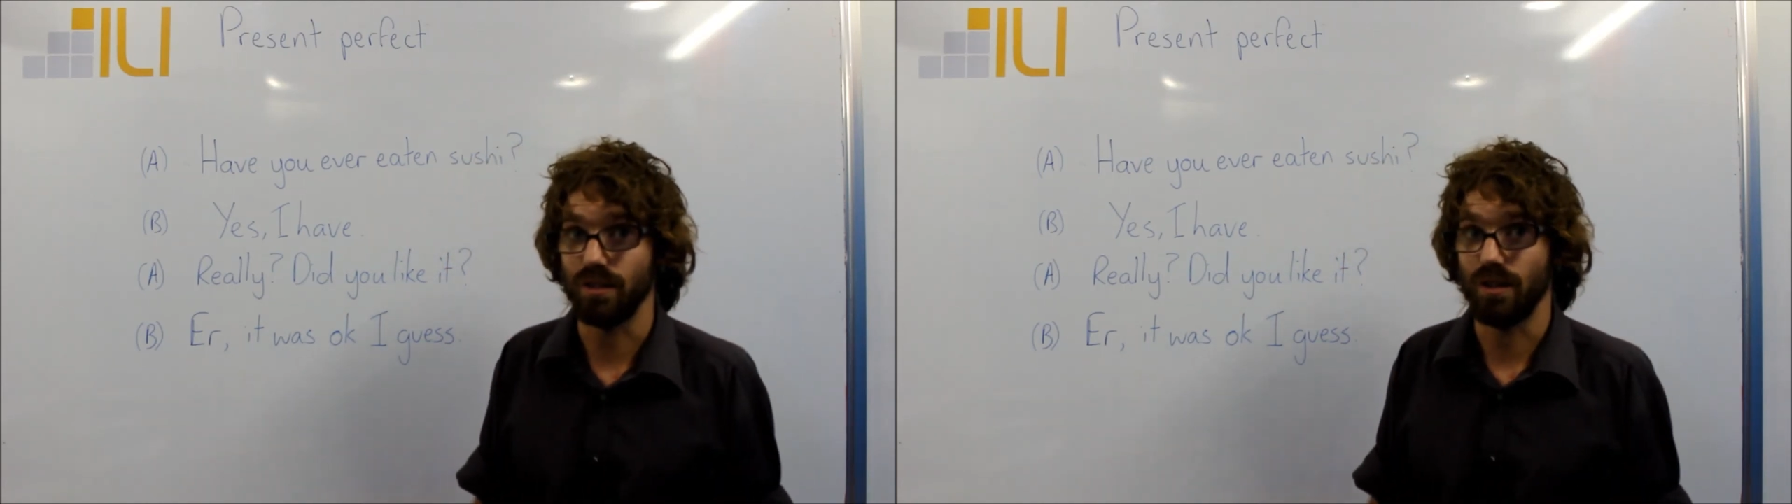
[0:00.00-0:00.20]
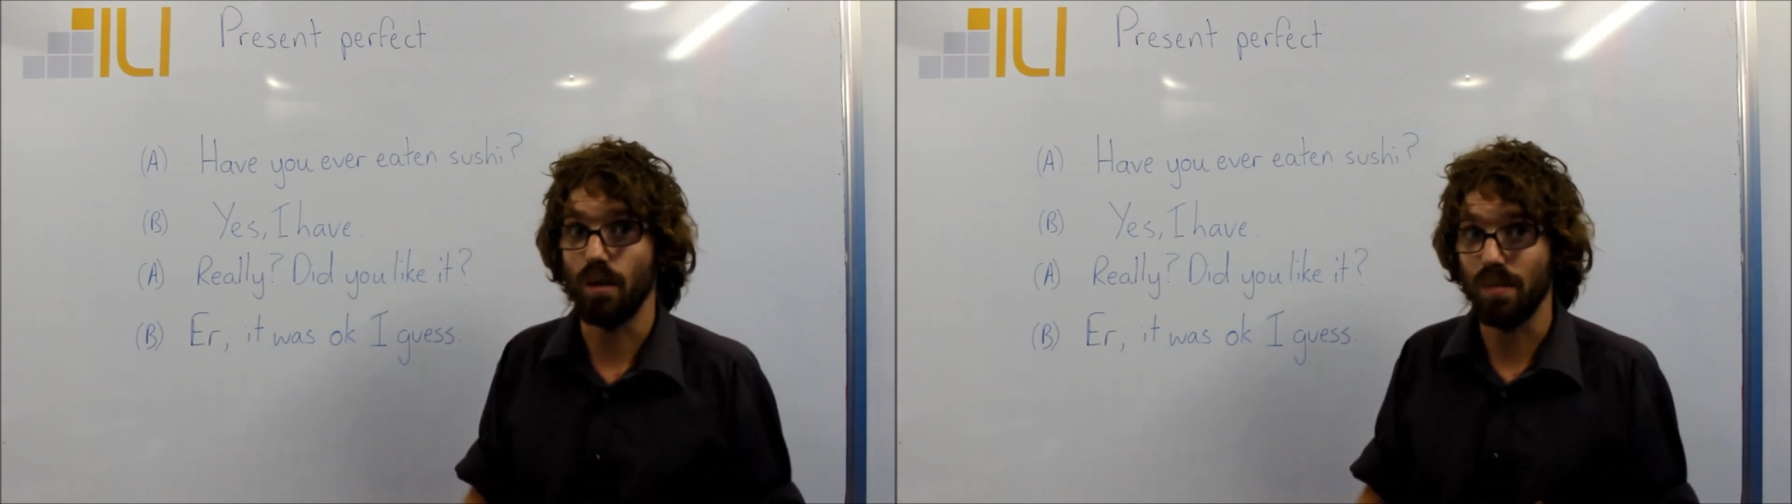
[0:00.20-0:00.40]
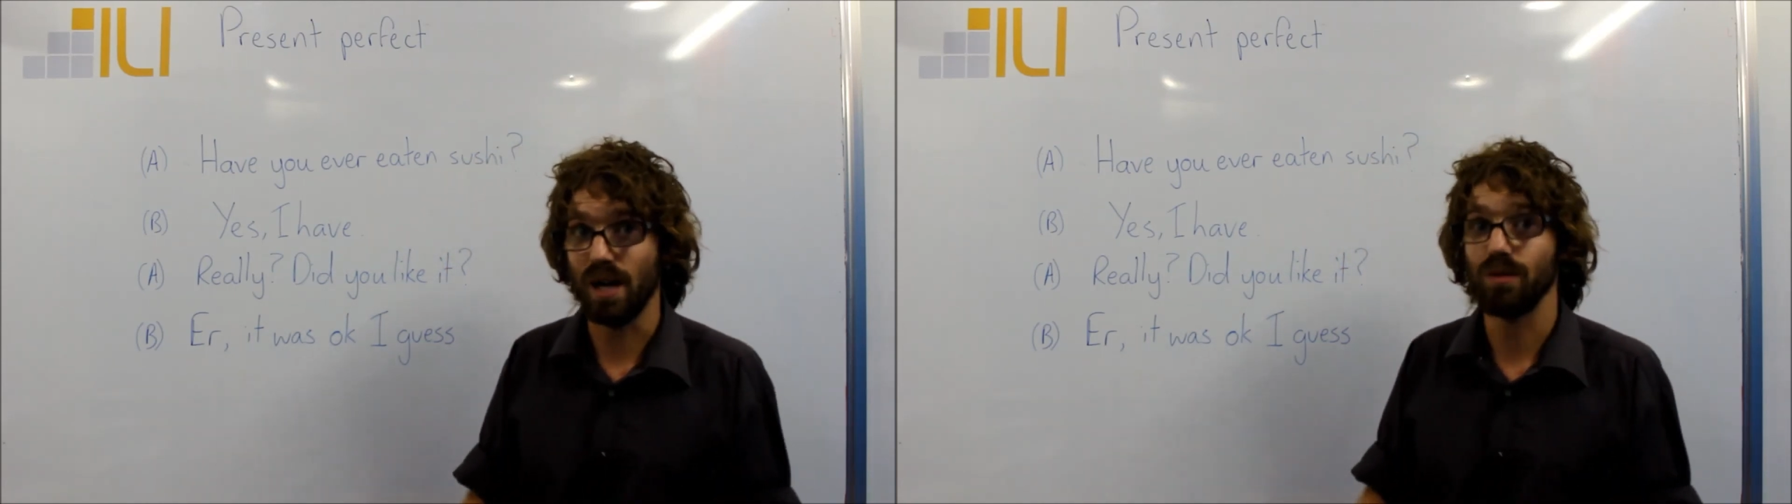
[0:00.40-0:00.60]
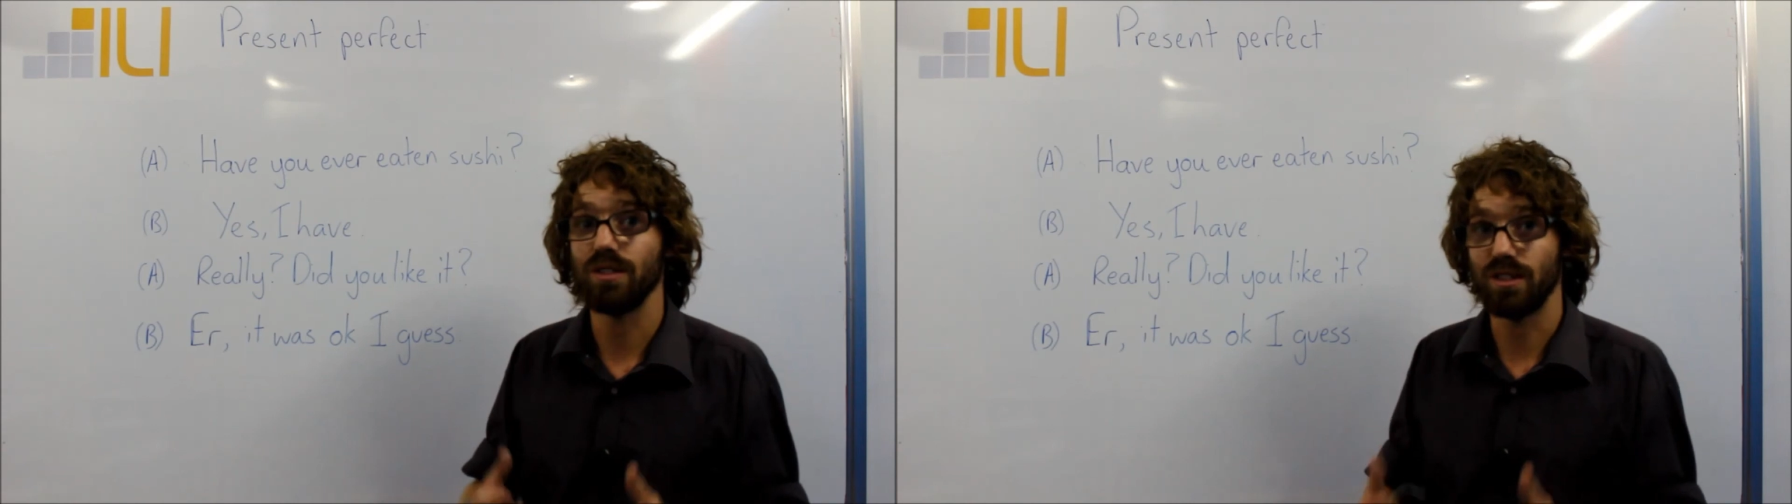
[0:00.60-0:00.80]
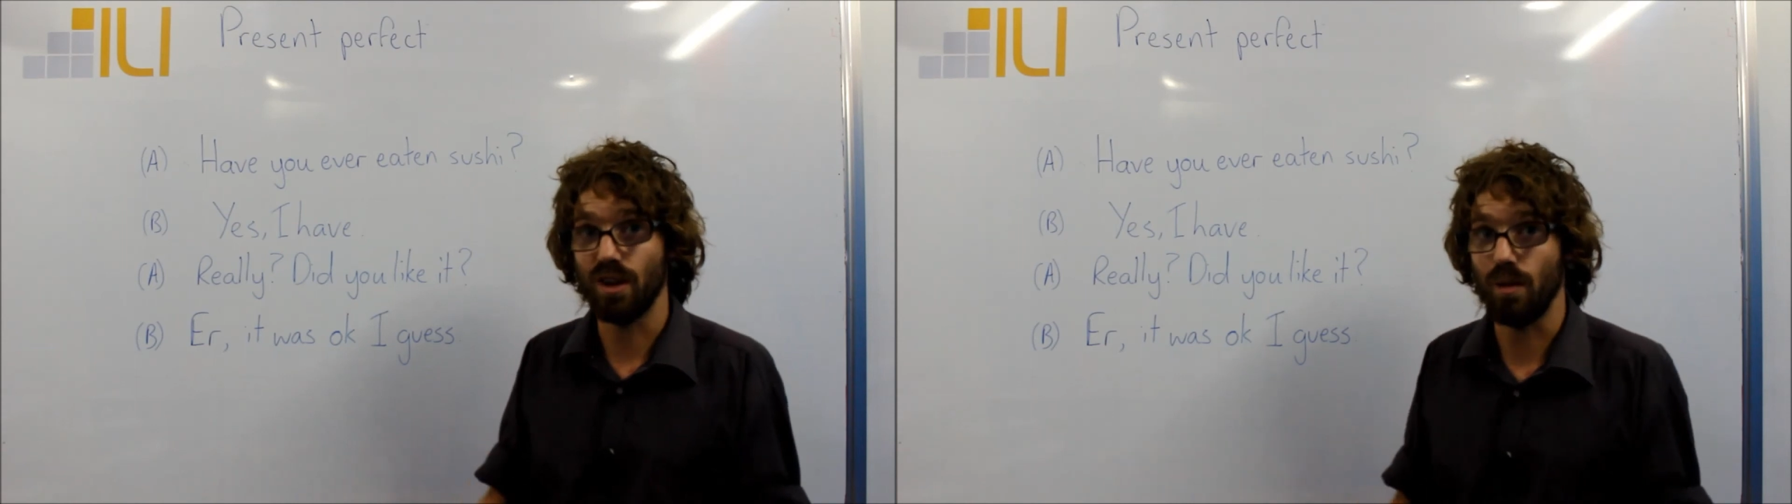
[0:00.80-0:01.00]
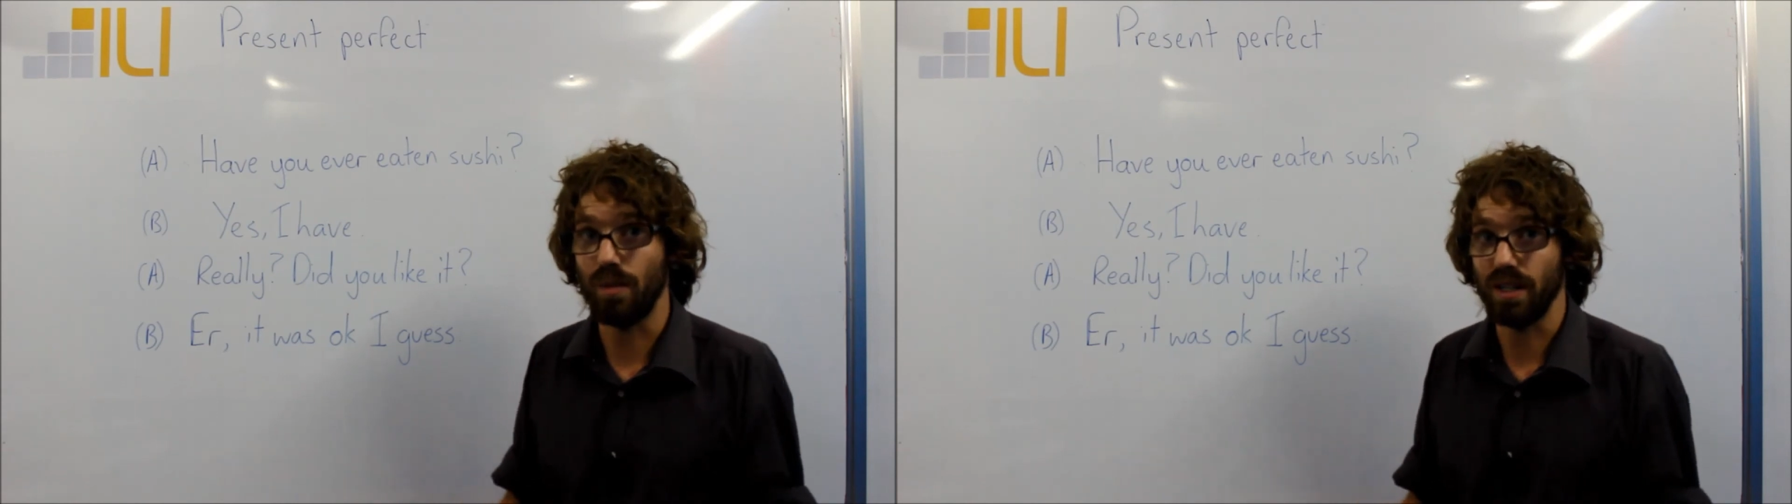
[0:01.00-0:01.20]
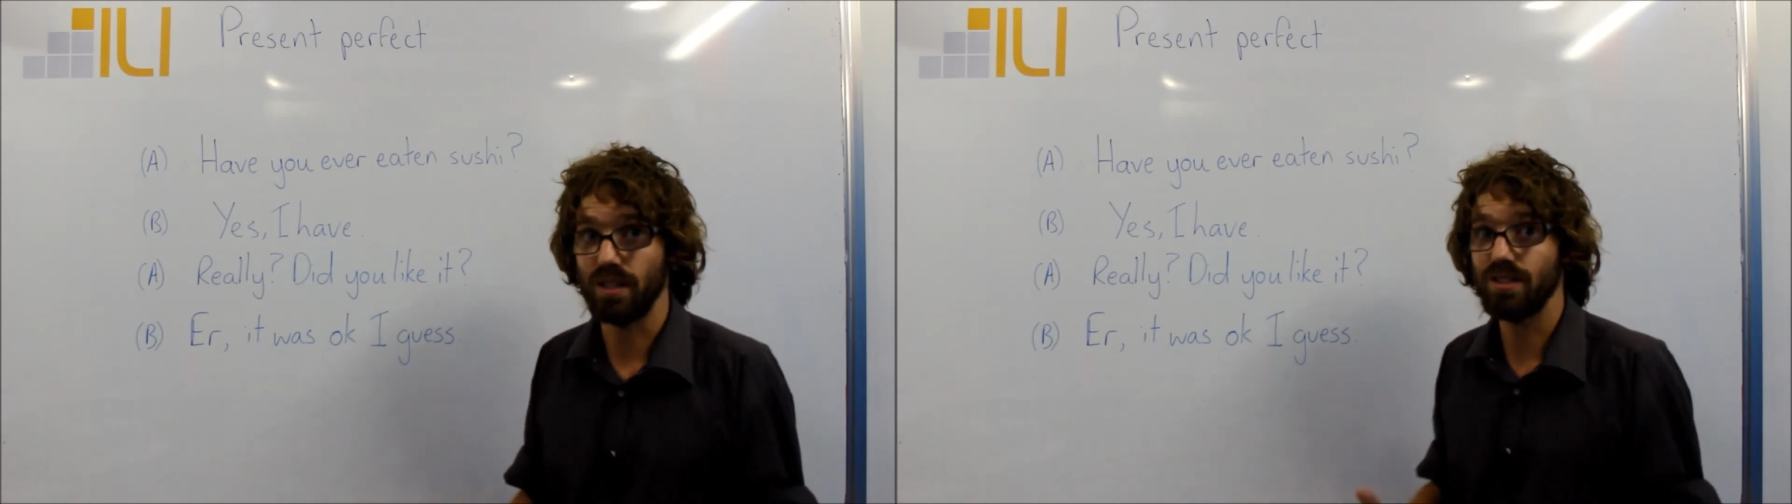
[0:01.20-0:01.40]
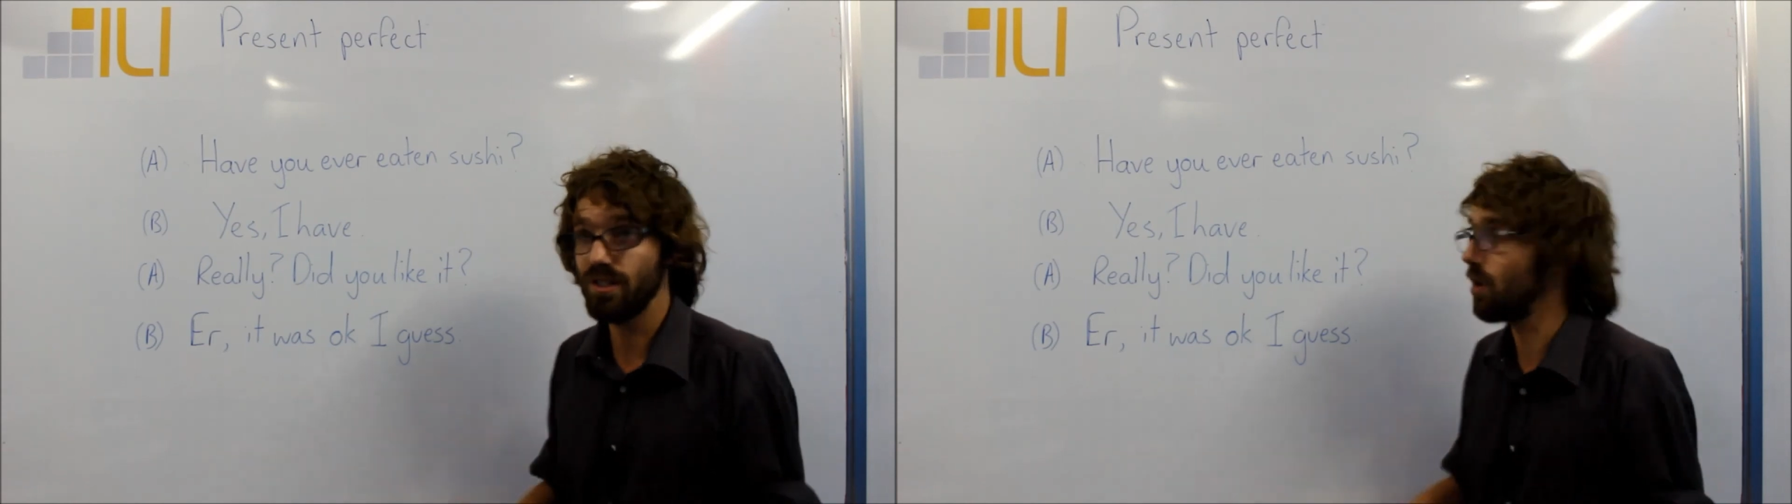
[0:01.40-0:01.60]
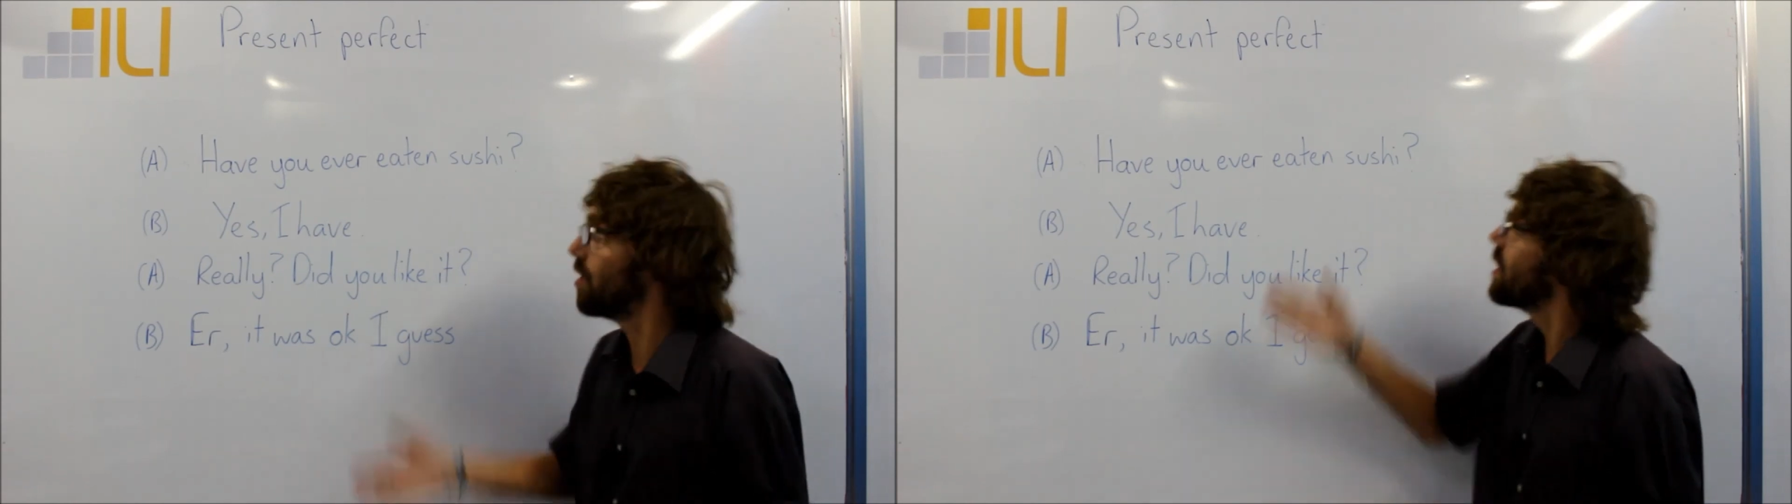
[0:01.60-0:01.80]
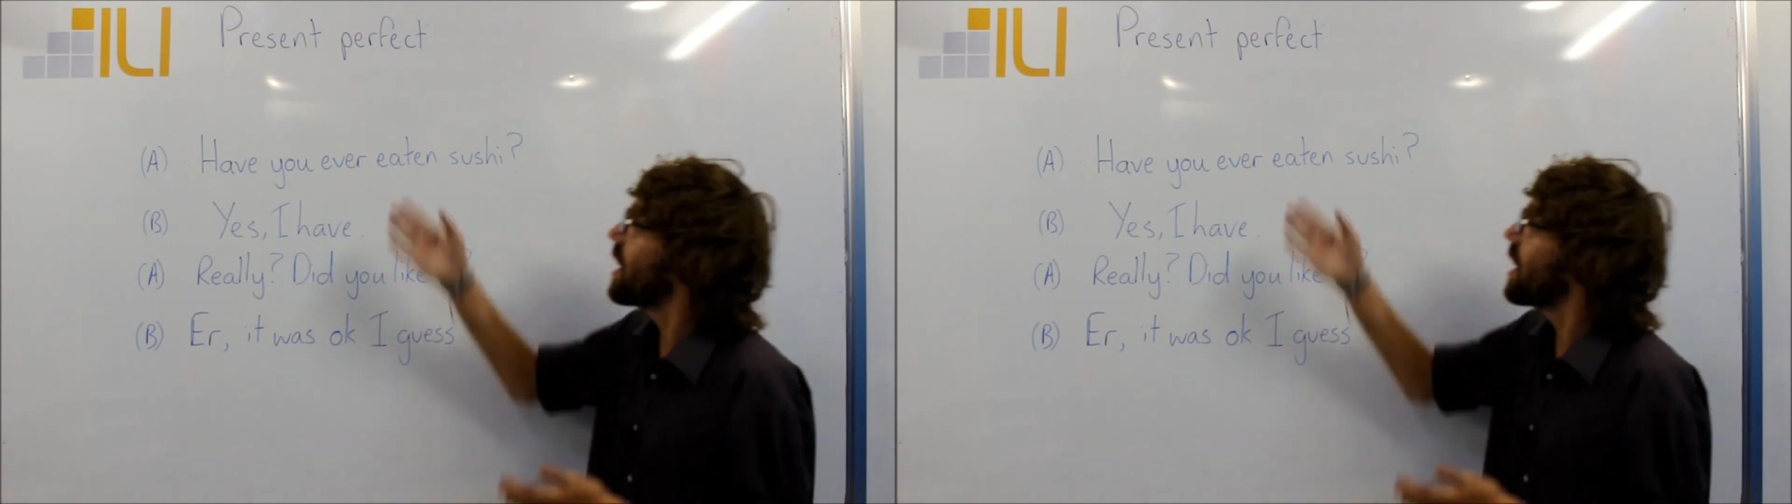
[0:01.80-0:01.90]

about the topic. So,